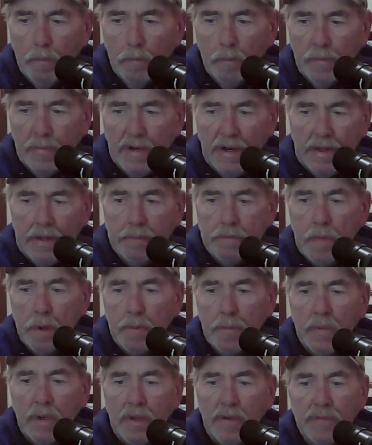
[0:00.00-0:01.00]
But I can
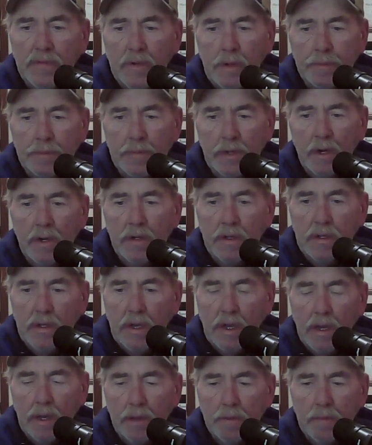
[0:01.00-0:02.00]
remember even up to hunting
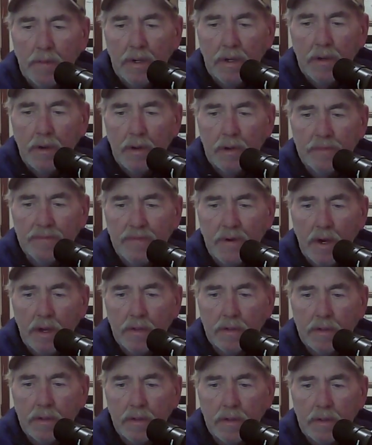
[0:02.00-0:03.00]
camp, my
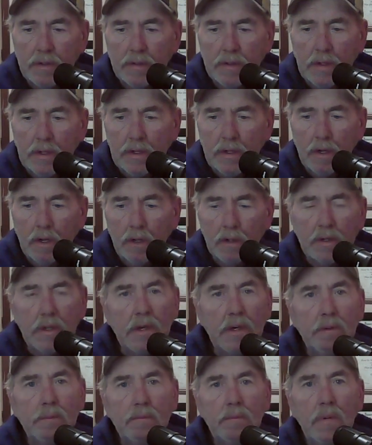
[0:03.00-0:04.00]
grandfather, they called
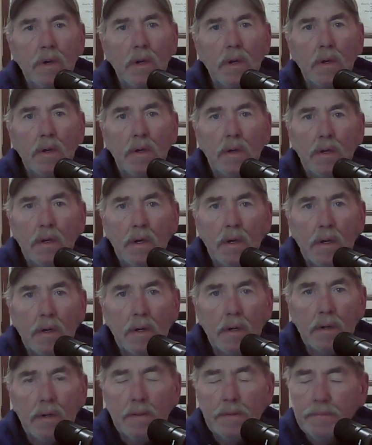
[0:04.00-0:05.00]
him
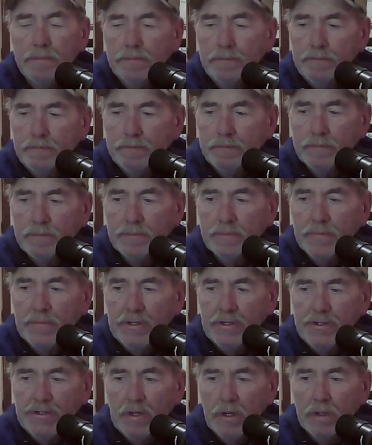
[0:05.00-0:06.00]
uh, the
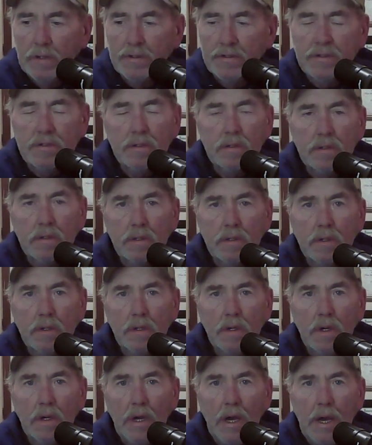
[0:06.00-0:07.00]
judge
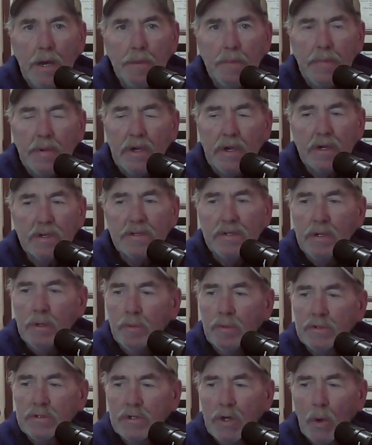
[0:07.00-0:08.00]
because he
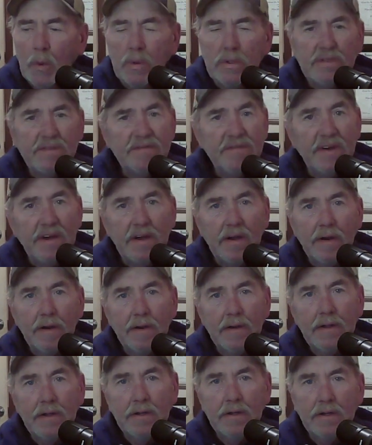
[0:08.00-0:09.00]
was always fair.
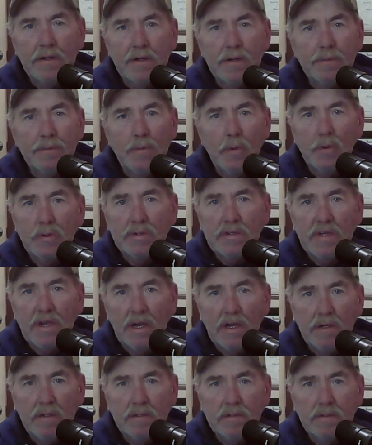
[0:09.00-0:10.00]
He looked at both
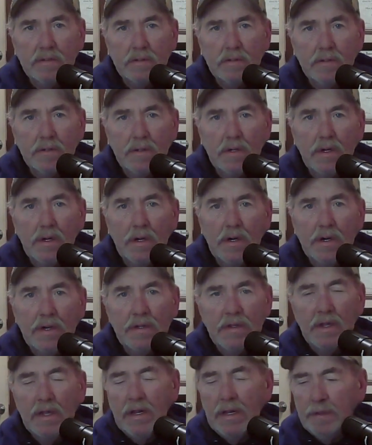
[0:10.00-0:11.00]
sides and
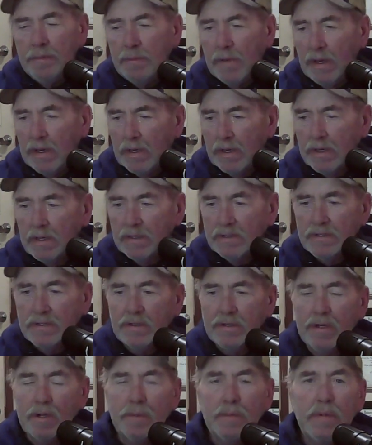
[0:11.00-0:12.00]
then he make his
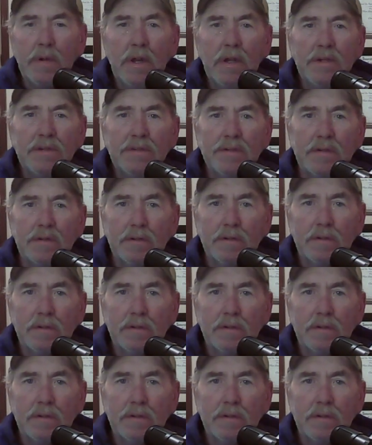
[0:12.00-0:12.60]
determination.